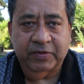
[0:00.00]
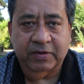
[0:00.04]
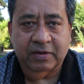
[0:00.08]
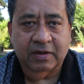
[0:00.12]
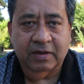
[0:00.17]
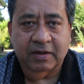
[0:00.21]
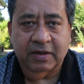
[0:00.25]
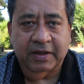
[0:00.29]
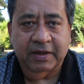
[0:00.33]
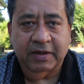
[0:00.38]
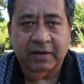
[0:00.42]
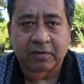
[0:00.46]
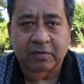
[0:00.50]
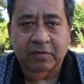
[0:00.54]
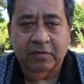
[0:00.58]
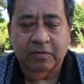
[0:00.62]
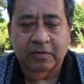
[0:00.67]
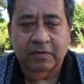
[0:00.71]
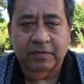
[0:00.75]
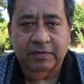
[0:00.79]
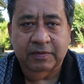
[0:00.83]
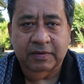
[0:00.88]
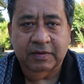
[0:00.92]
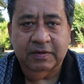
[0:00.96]
like
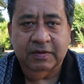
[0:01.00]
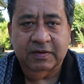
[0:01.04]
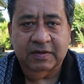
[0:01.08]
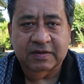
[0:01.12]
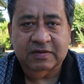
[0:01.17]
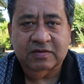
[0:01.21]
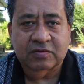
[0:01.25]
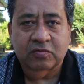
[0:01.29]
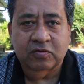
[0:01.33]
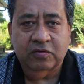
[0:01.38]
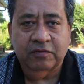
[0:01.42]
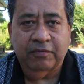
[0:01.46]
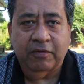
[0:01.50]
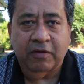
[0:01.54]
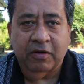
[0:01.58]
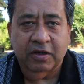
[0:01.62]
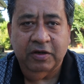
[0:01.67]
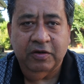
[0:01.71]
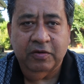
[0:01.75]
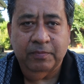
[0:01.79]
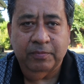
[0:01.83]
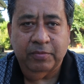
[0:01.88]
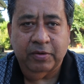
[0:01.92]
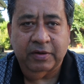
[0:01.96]
it has good
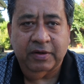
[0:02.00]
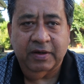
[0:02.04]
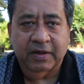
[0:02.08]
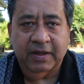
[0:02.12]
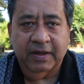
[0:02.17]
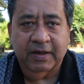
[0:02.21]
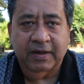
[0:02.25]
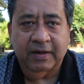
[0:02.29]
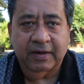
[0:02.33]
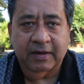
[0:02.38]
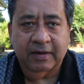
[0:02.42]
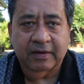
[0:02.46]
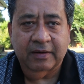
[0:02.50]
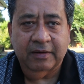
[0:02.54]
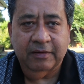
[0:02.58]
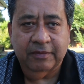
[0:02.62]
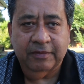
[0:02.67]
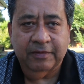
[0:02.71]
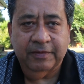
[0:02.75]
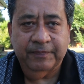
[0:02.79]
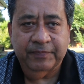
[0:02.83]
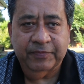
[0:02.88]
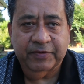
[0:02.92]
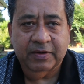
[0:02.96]
volume, but like
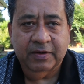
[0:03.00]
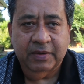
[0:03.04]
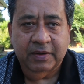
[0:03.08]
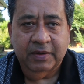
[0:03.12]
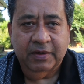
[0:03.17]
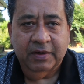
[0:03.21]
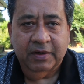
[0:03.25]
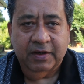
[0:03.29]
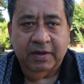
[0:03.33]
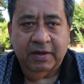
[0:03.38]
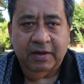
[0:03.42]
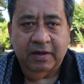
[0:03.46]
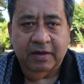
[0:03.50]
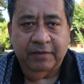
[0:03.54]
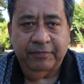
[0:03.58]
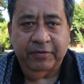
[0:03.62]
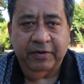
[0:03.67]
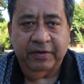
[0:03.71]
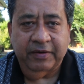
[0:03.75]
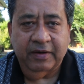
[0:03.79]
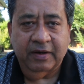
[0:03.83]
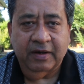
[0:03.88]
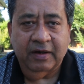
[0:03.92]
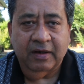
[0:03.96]

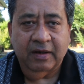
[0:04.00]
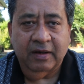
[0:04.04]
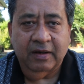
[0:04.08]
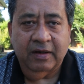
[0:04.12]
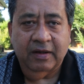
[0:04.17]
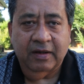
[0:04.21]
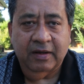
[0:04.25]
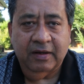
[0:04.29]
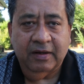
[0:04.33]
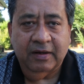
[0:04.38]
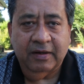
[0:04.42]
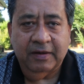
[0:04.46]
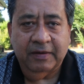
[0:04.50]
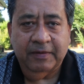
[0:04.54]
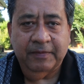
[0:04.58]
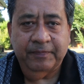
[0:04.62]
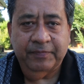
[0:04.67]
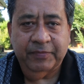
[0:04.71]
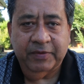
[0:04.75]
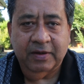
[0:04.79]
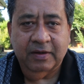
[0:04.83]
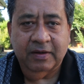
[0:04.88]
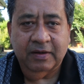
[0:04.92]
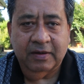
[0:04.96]
Federal
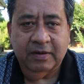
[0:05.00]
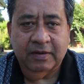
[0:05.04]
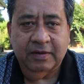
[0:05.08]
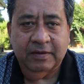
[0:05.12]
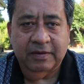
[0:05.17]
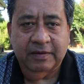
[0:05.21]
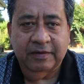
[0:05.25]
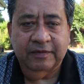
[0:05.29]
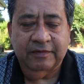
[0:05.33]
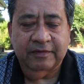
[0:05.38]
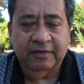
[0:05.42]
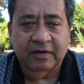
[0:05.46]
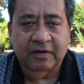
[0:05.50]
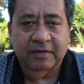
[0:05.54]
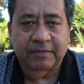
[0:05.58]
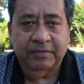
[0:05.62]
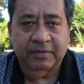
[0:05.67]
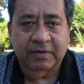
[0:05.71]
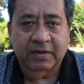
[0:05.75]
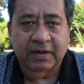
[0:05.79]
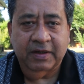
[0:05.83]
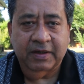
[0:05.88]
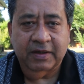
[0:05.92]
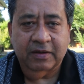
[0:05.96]

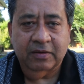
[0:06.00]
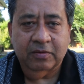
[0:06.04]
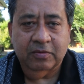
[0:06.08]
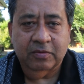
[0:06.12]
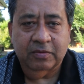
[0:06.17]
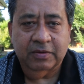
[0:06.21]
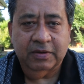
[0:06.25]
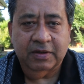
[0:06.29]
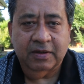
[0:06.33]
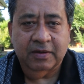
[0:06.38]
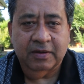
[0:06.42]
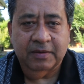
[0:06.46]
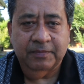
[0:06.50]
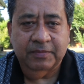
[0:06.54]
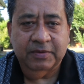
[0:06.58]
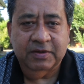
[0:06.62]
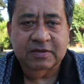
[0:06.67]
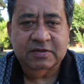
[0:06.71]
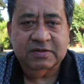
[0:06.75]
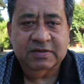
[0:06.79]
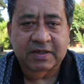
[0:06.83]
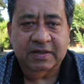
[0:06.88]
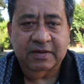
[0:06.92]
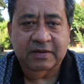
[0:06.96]
Reserve, like the
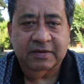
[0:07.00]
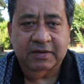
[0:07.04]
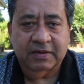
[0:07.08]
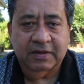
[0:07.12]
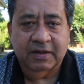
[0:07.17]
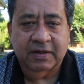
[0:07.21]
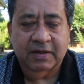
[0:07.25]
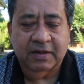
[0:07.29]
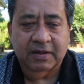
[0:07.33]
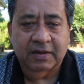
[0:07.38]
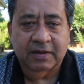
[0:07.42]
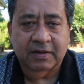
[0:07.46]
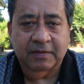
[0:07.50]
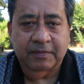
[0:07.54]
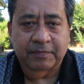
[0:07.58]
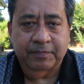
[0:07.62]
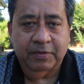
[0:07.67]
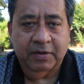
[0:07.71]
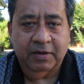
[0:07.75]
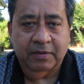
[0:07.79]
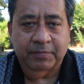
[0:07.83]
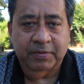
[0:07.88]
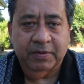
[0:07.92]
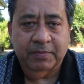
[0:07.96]
instant
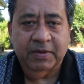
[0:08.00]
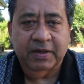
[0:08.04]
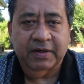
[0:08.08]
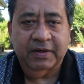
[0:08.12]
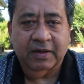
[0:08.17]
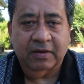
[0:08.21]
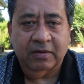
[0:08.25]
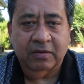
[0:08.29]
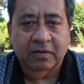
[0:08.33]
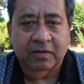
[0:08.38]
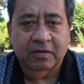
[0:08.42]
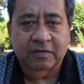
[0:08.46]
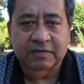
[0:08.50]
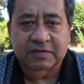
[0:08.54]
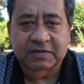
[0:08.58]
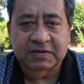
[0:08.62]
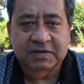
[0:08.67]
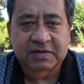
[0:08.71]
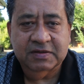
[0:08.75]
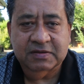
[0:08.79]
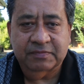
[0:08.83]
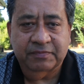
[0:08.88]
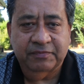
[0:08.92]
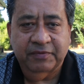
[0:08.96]
payment
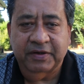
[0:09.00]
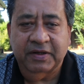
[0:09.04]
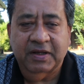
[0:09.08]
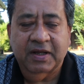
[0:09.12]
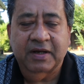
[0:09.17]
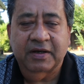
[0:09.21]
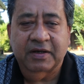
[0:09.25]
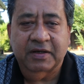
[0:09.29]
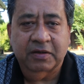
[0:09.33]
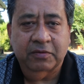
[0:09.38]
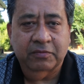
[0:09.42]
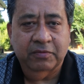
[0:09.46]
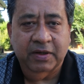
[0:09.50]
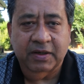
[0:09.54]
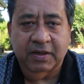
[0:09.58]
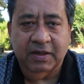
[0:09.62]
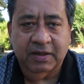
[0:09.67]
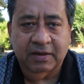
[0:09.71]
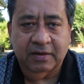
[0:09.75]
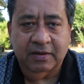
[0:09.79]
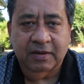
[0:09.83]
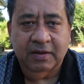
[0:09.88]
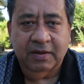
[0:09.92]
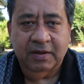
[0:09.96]
technology is very
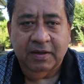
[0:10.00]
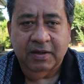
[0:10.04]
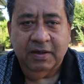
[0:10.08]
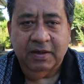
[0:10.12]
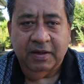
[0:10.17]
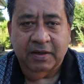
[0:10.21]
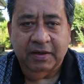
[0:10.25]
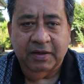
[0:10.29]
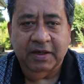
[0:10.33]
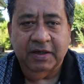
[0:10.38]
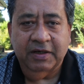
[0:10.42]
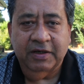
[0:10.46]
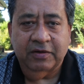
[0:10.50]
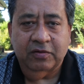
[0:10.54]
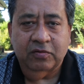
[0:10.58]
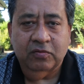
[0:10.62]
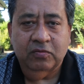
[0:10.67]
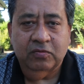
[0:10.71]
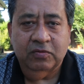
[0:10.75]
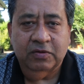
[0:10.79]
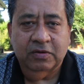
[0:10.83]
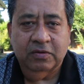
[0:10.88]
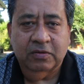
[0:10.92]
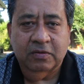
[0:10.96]
antiquated. They need
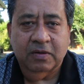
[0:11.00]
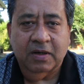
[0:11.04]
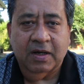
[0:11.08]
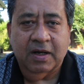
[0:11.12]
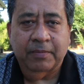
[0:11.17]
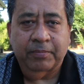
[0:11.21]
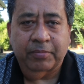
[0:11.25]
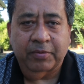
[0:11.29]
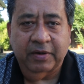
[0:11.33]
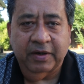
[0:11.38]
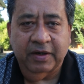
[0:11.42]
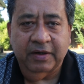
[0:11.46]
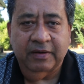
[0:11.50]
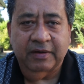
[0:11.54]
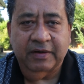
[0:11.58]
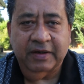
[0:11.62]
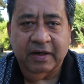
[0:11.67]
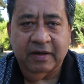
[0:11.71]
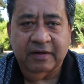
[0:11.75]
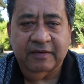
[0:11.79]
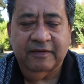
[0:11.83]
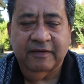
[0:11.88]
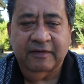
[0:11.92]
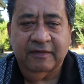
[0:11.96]
to upgrade
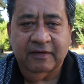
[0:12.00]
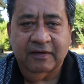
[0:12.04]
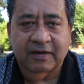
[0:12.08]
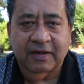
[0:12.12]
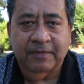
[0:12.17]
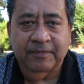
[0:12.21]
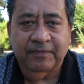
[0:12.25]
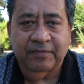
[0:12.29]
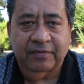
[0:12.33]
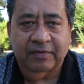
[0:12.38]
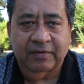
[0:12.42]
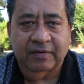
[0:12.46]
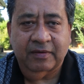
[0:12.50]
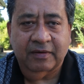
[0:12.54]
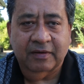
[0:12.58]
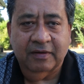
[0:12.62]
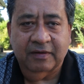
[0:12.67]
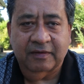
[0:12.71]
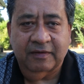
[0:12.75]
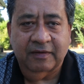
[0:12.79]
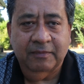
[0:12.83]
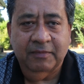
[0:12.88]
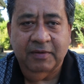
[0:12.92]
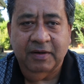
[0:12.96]
their systems
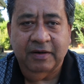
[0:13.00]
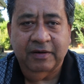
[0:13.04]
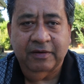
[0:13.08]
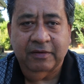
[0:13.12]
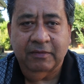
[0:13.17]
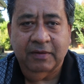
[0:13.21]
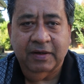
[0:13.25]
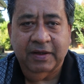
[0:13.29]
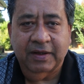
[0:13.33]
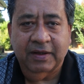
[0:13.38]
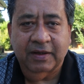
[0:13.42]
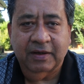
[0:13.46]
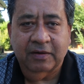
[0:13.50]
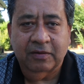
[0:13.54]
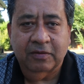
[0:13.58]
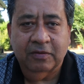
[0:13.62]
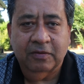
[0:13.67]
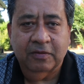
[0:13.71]
similar to like